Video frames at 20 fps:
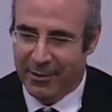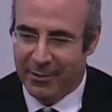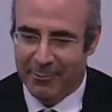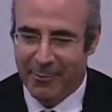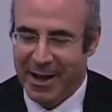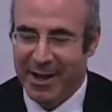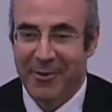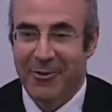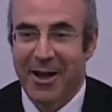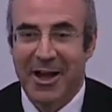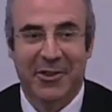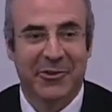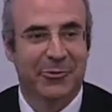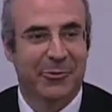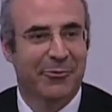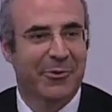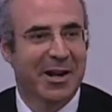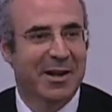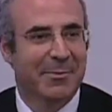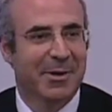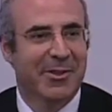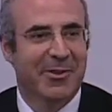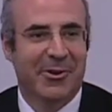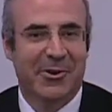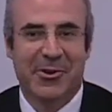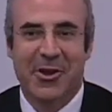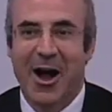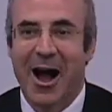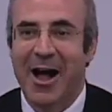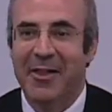My clients were inviting me to their
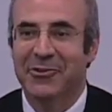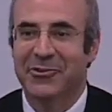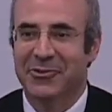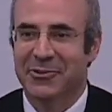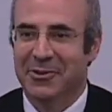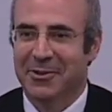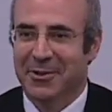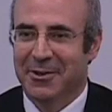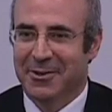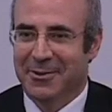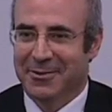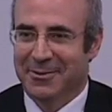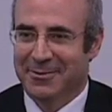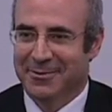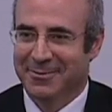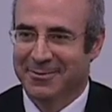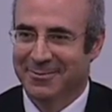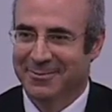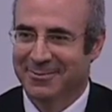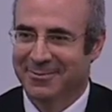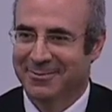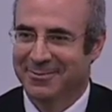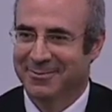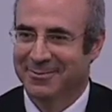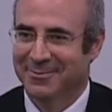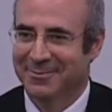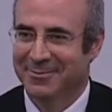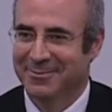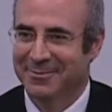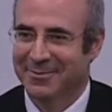yachts.
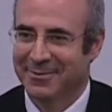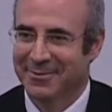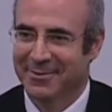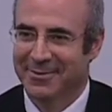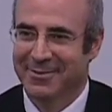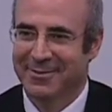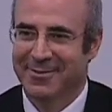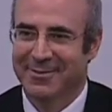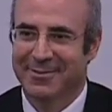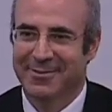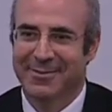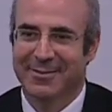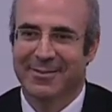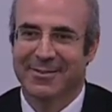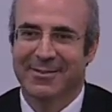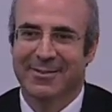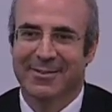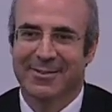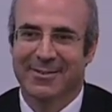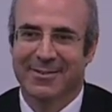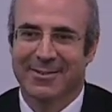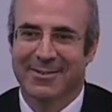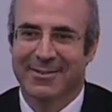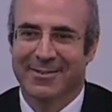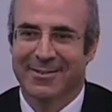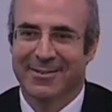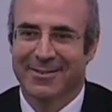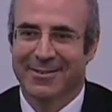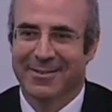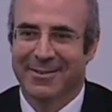
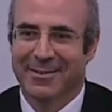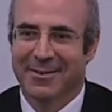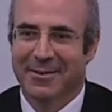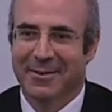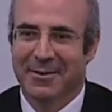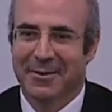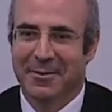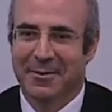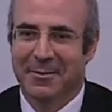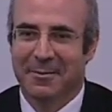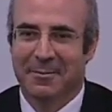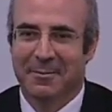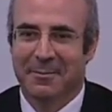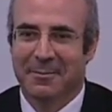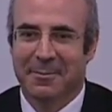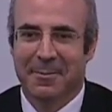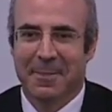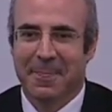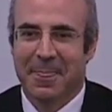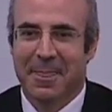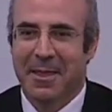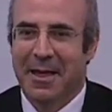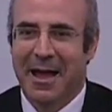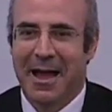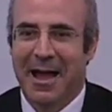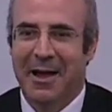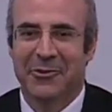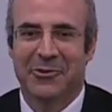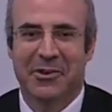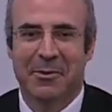
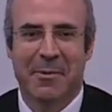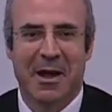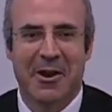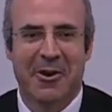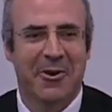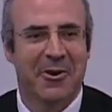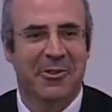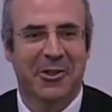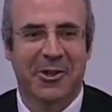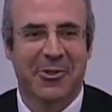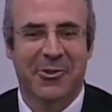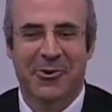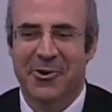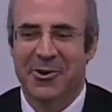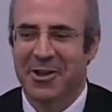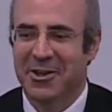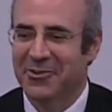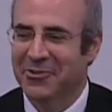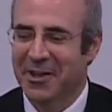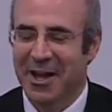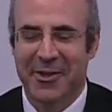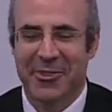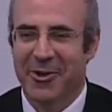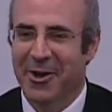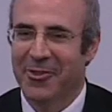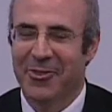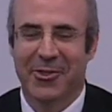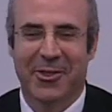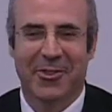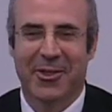I was in my early thirties. I
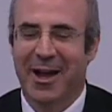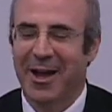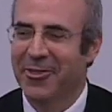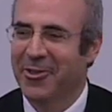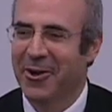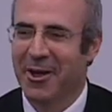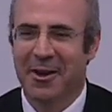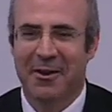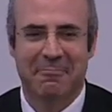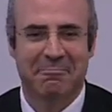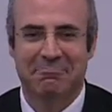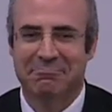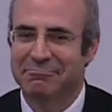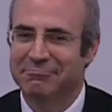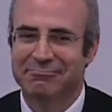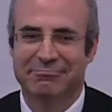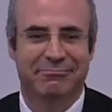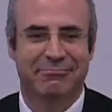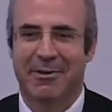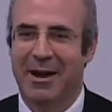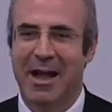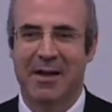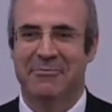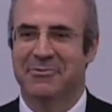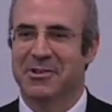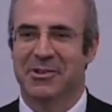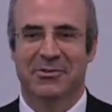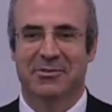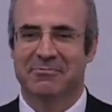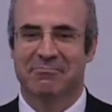thought, that, I thought I've
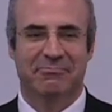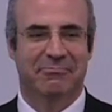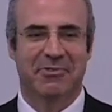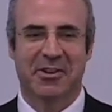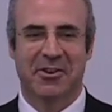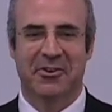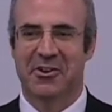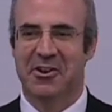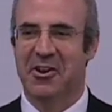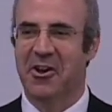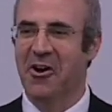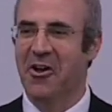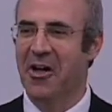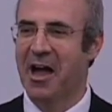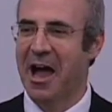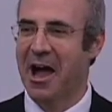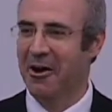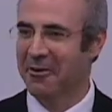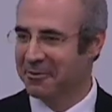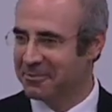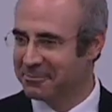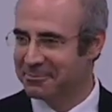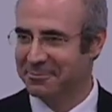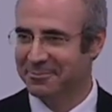just figured it all out.